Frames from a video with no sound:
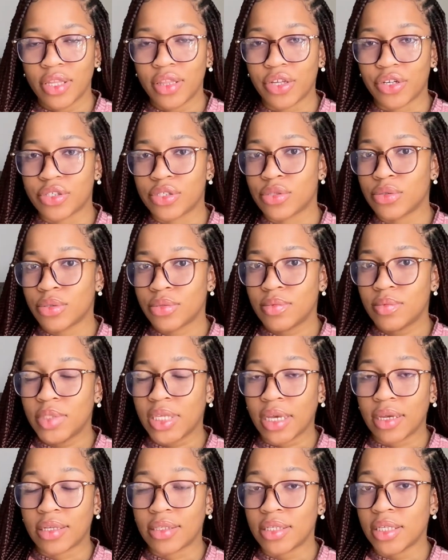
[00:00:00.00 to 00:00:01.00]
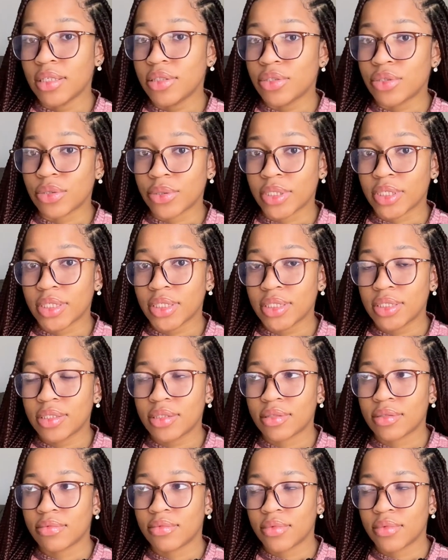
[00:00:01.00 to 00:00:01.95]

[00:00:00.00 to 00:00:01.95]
There's no technique to it